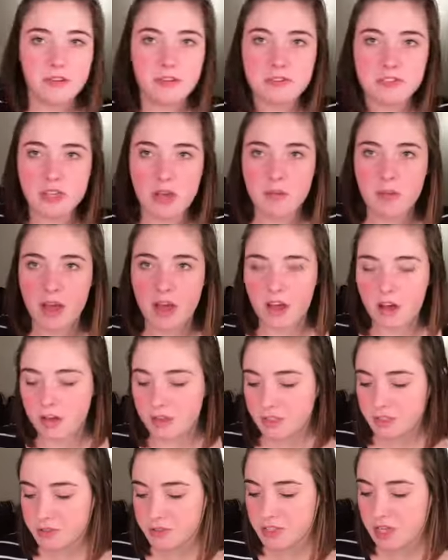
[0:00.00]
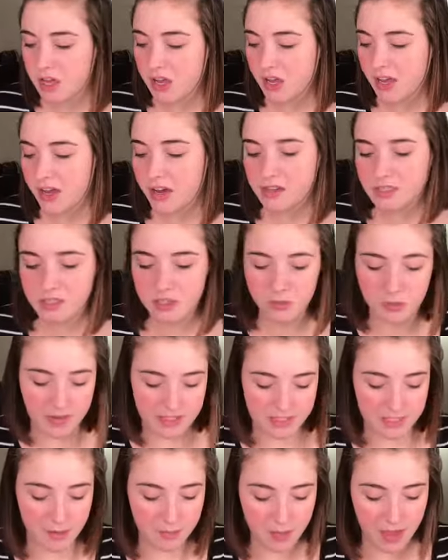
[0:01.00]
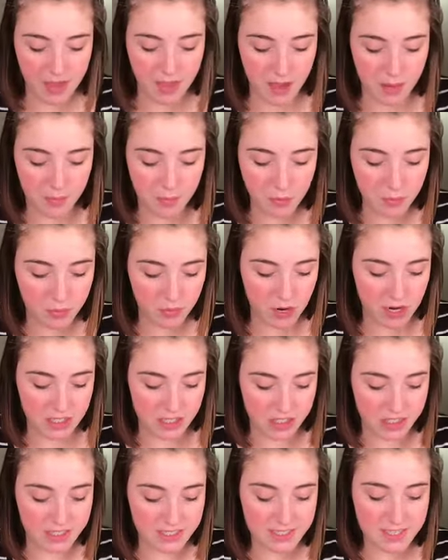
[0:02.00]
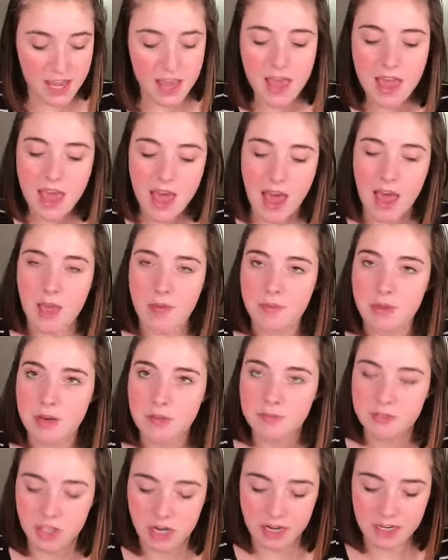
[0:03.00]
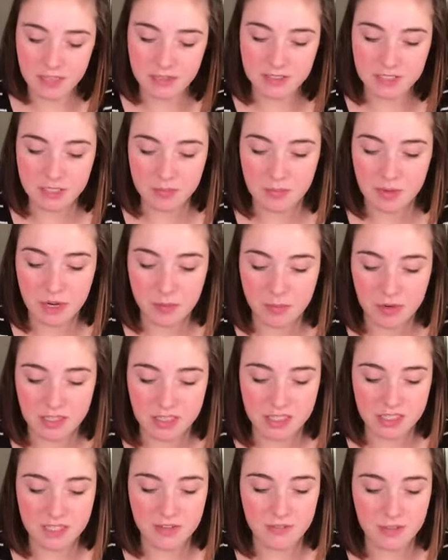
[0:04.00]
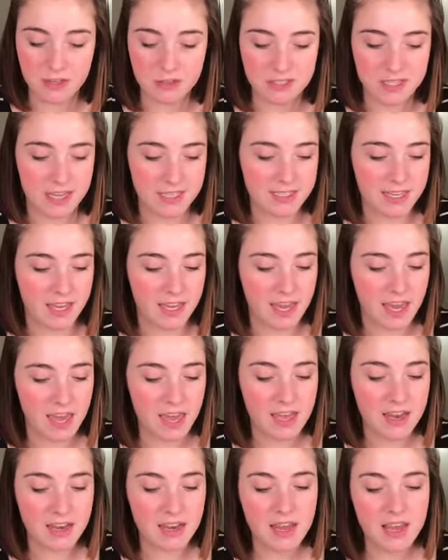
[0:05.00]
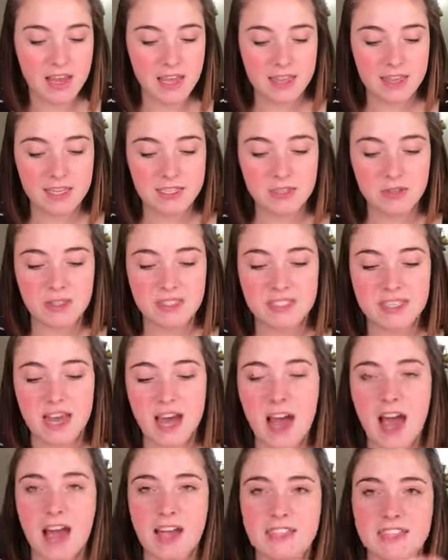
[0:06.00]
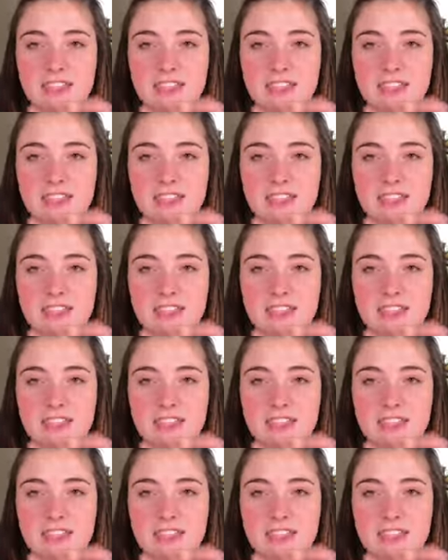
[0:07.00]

you saw my haul, you saw I also picked up a couple brushes. I am going to try to use as many brushes of those as I can. This one's the High